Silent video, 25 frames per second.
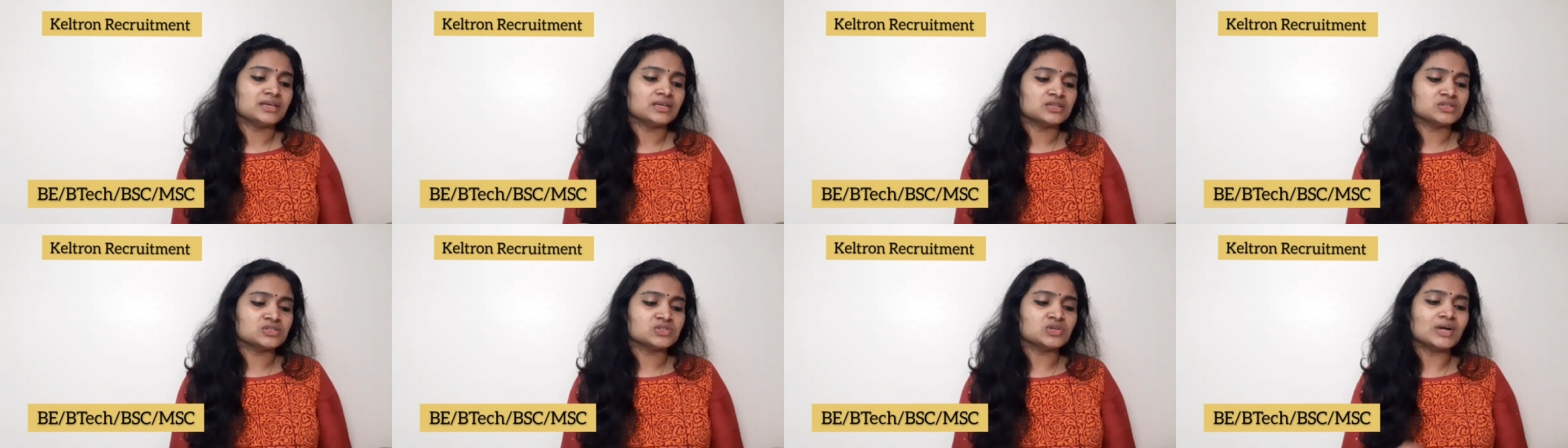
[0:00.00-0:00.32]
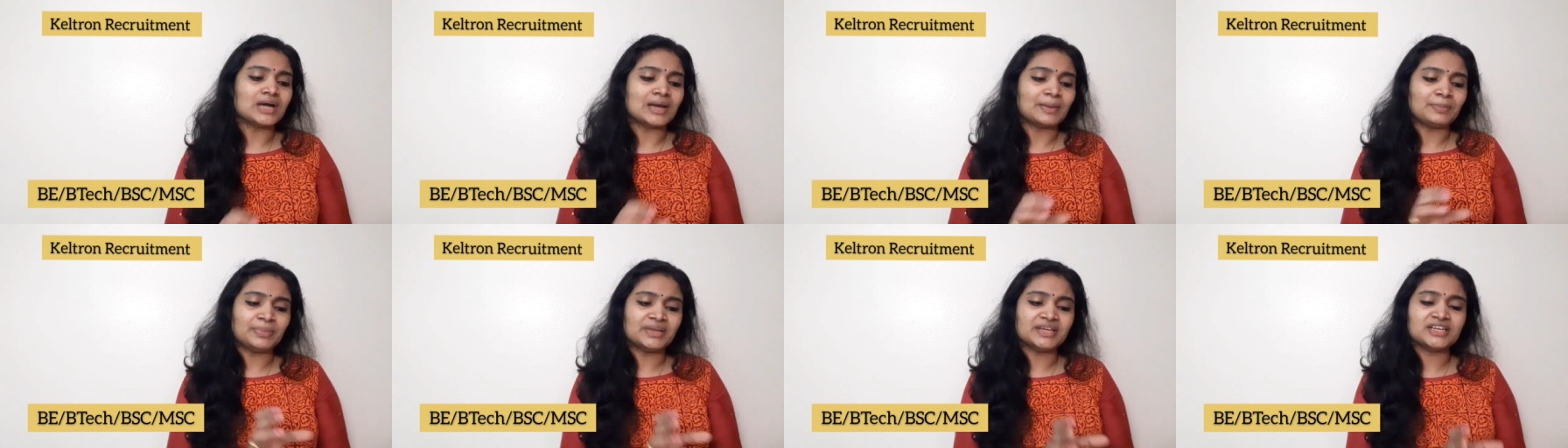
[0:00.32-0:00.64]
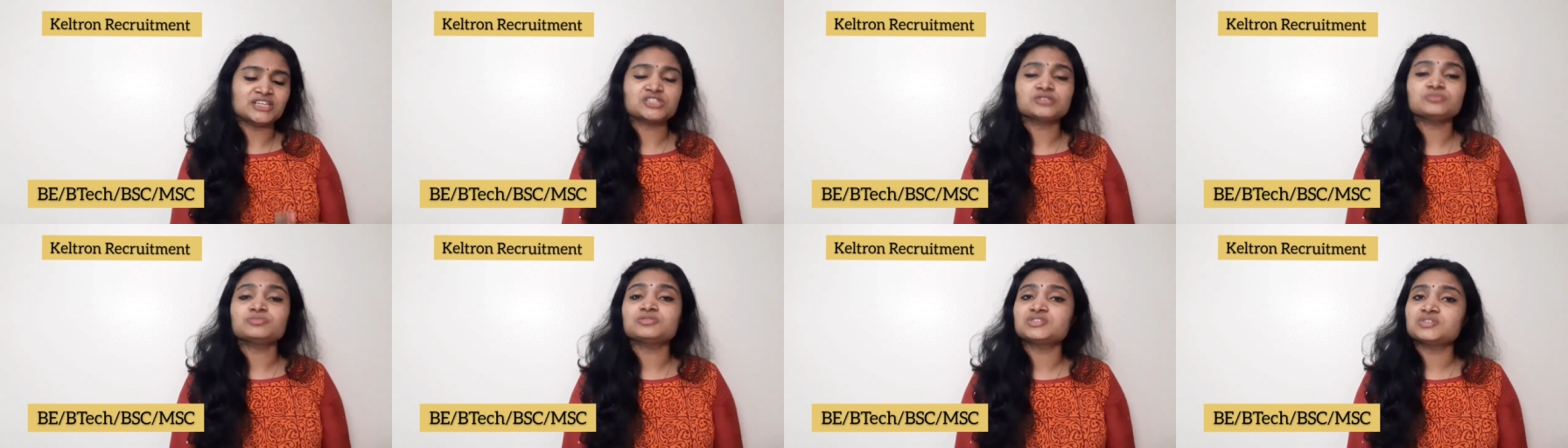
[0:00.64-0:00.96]
So
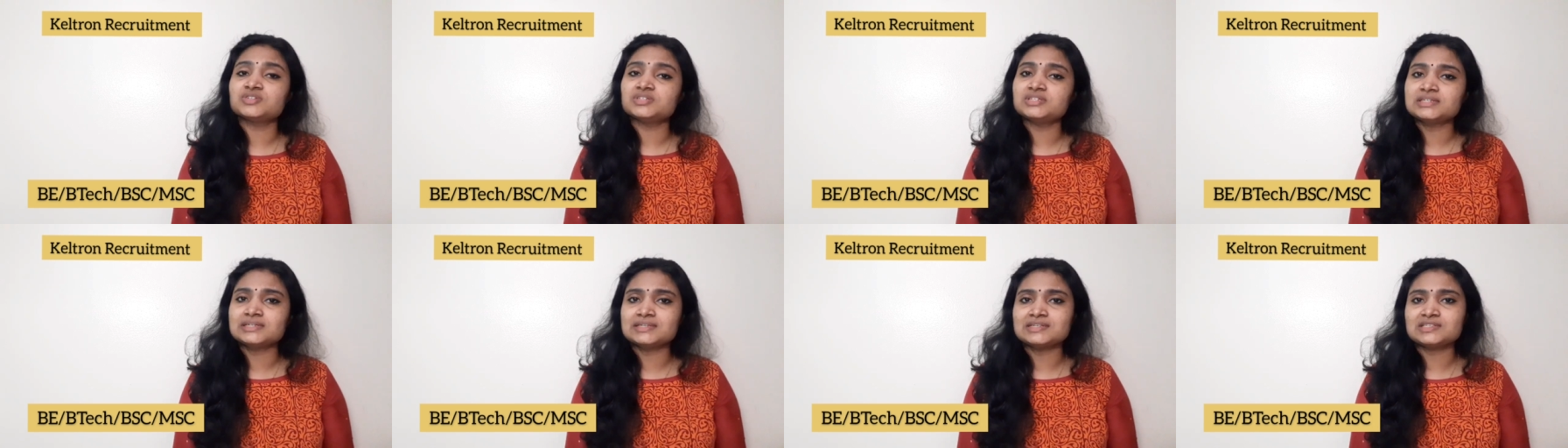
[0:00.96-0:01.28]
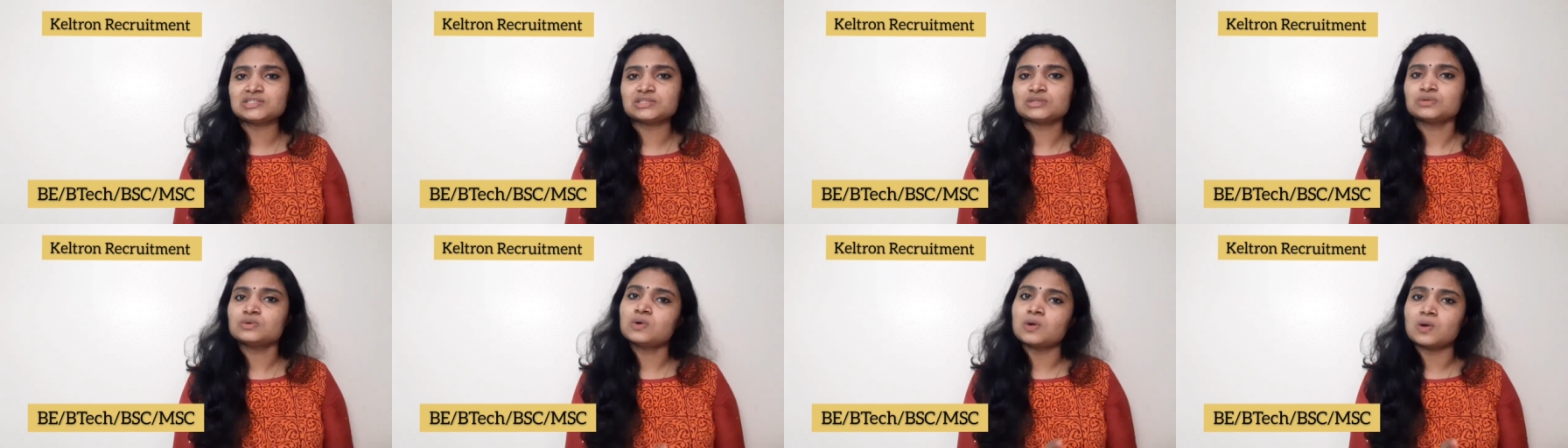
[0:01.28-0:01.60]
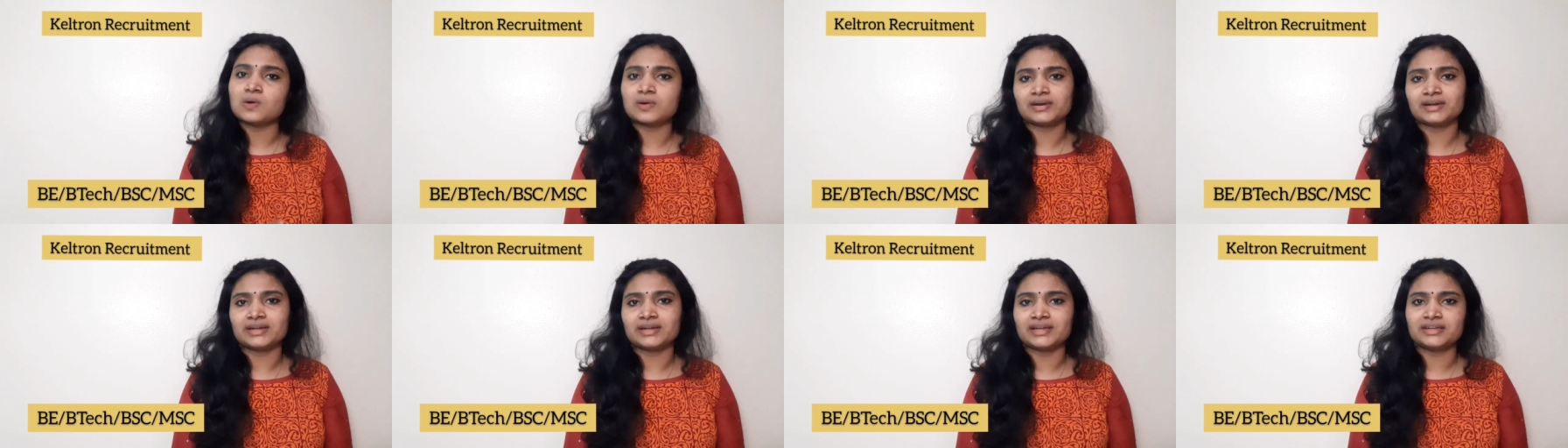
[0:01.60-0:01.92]
application procedure is through
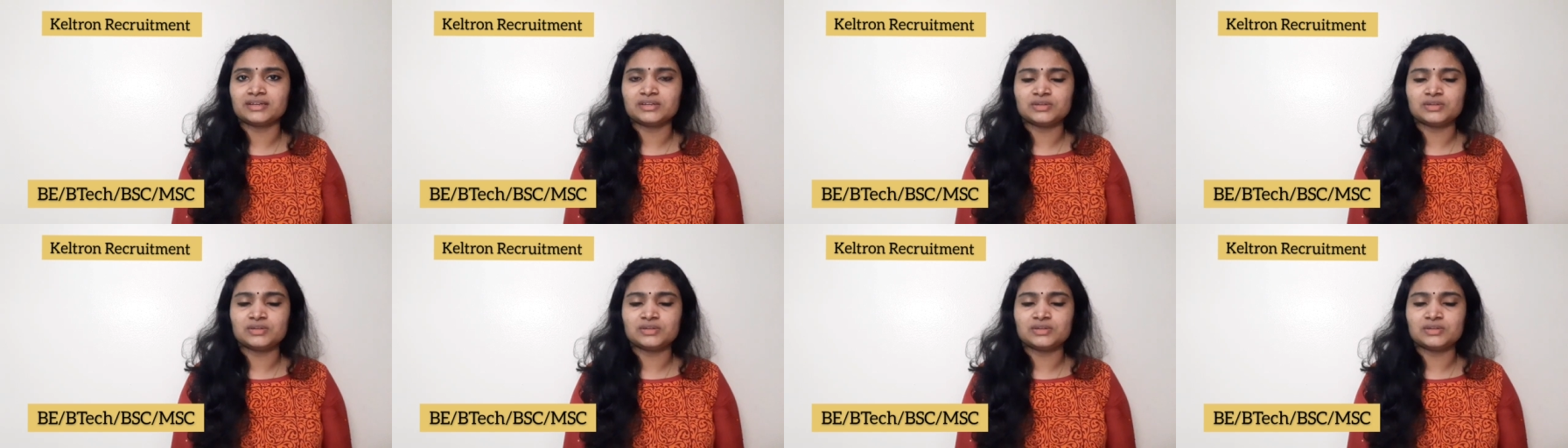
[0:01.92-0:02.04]
online.